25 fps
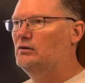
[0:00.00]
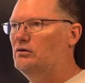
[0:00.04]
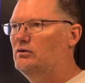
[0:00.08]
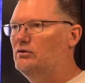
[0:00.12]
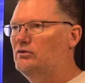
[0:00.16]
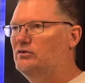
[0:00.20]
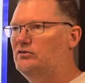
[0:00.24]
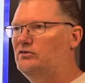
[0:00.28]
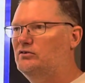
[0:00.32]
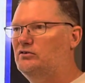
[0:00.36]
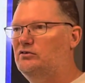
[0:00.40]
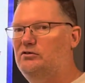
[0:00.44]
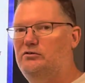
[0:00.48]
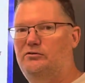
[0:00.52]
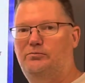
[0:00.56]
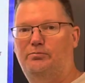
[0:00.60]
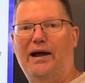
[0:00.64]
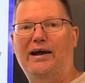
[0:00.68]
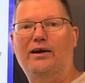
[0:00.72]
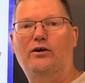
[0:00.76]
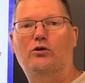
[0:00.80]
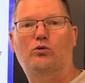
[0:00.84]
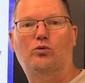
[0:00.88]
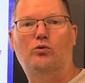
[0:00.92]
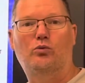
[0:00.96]

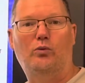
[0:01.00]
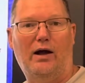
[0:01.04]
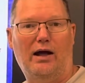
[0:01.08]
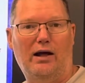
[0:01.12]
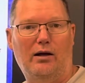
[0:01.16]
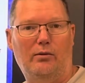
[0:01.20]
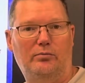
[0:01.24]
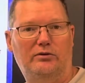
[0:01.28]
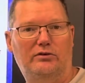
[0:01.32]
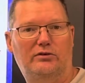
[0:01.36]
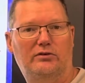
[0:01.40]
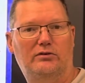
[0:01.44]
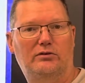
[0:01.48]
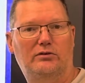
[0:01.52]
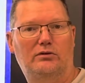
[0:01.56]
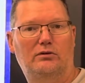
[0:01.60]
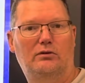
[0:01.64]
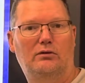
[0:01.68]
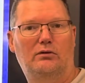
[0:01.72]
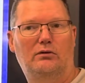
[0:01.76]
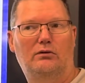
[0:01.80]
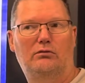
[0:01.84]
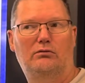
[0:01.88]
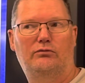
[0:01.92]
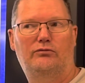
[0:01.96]
spider webs
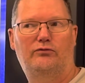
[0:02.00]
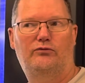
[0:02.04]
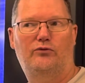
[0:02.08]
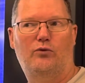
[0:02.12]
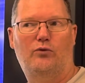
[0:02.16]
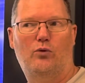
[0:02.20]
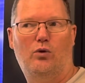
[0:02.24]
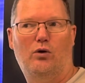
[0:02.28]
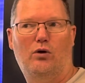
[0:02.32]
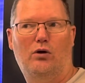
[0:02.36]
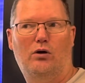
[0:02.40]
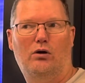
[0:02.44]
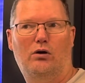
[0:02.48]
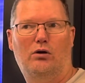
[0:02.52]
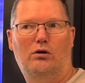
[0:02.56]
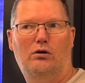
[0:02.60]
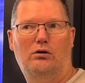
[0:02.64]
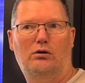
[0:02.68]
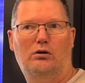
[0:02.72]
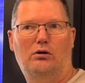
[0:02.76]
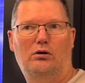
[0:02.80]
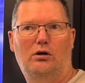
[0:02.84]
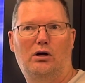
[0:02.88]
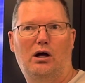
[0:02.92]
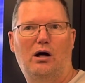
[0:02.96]
for
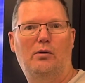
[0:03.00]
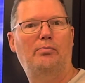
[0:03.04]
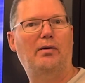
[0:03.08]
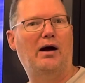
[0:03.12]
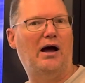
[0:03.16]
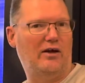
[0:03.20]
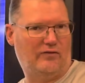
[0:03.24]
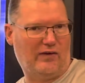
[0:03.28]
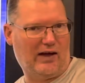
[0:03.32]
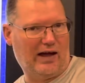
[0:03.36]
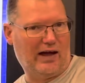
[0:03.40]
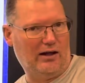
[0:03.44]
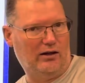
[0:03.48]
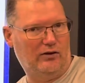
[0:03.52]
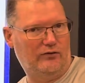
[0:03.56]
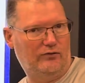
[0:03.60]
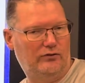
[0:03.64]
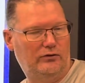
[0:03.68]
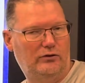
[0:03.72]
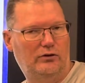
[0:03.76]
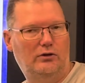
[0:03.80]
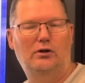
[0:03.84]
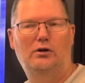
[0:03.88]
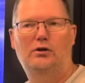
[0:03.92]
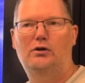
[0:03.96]
a bivalve,
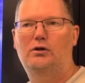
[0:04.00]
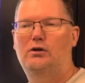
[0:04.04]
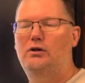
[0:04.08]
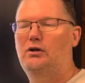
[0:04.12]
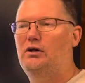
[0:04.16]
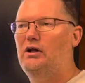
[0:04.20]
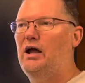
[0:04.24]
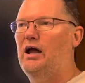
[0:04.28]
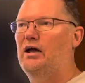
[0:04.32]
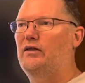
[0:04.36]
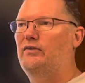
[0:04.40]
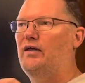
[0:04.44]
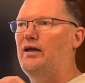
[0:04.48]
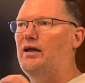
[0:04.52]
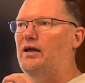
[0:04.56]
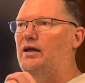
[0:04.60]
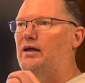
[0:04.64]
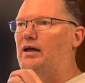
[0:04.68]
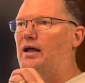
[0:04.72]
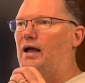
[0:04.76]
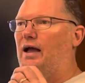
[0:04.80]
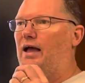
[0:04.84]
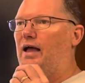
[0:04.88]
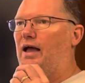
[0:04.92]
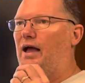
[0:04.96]
and they
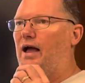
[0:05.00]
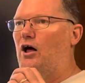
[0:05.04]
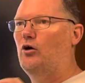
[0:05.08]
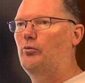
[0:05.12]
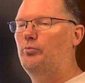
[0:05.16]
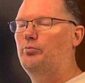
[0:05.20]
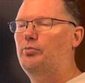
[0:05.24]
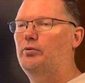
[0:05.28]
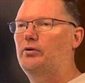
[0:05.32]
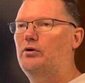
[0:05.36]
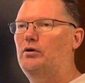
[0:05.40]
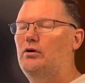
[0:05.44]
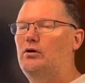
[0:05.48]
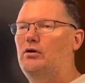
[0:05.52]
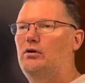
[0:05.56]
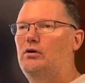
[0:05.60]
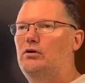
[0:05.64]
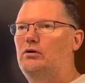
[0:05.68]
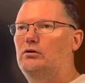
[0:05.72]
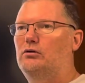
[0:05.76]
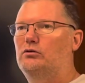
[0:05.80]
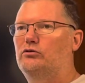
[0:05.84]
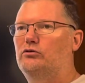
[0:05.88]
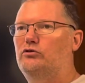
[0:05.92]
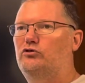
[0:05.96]
help
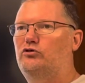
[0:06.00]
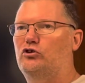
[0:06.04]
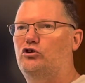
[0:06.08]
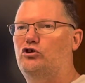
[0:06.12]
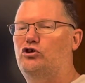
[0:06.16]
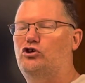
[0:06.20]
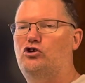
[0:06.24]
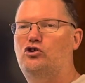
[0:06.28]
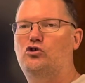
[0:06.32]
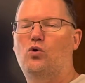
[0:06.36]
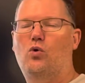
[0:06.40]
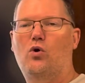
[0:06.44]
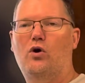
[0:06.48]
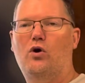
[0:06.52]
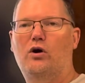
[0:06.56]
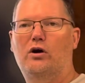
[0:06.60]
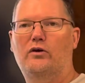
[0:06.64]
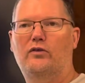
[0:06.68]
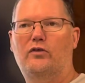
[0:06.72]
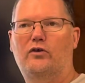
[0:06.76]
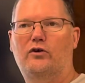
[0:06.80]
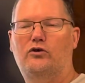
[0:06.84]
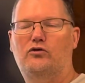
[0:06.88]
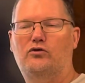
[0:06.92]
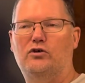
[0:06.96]
secure
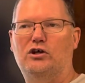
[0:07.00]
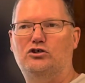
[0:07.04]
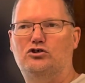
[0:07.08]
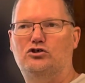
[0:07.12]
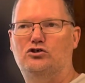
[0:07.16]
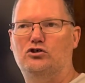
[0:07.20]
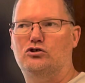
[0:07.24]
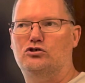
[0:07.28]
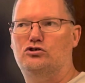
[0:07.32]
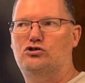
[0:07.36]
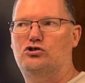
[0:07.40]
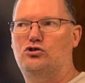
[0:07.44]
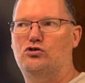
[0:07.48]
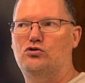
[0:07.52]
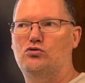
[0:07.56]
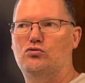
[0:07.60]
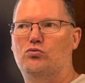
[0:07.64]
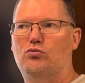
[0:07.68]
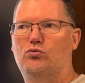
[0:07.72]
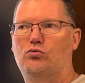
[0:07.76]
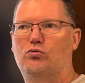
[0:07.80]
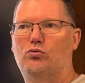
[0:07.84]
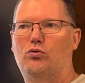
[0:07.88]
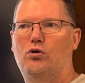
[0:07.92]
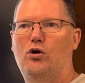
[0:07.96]
the creature
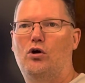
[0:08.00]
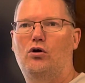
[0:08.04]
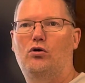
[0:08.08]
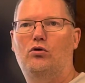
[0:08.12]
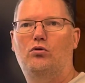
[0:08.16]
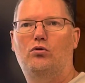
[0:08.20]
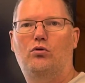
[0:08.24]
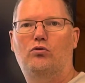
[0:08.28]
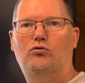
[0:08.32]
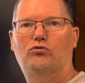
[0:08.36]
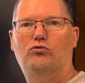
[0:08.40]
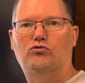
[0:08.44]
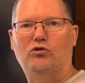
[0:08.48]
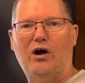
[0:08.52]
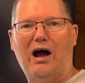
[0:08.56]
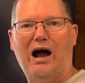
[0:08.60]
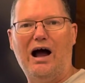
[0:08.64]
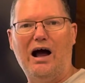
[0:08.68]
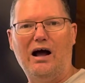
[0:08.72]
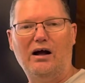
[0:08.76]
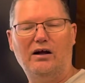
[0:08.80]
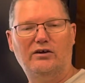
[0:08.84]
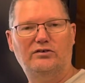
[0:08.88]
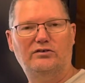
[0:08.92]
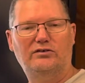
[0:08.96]
to
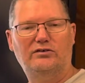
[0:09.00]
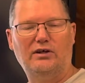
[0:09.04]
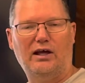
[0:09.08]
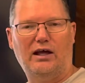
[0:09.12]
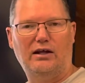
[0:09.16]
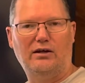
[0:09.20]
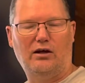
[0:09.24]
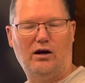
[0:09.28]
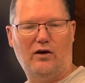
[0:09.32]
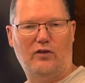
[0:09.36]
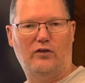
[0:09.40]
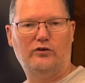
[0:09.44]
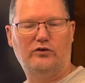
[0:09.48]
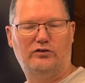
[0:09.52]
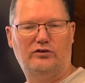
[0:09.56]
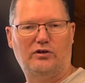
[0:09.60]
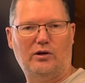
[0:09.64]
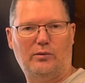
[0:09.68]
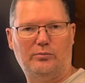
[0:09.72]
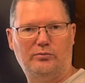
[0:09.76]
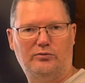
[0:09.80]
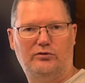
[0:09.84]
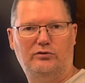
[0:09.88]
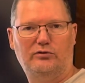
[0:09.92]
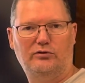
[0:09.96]
rocks and other
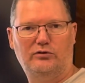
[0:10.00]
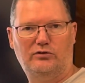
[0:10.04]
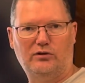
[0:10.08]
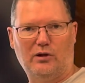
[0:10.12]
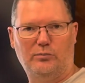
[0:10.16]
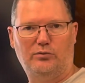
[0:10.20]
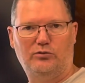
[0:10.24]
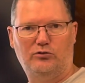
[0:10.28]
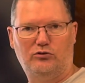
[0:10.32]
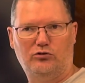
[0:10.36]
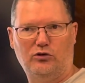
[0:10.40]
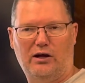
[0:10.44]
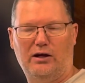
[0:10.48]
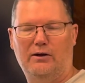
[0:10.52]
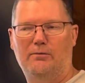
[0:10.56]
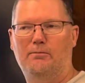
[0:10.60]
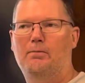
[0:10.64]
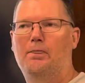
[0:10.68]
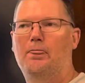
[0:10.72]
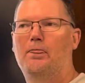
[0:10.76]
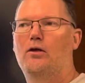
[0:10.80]
sub substrate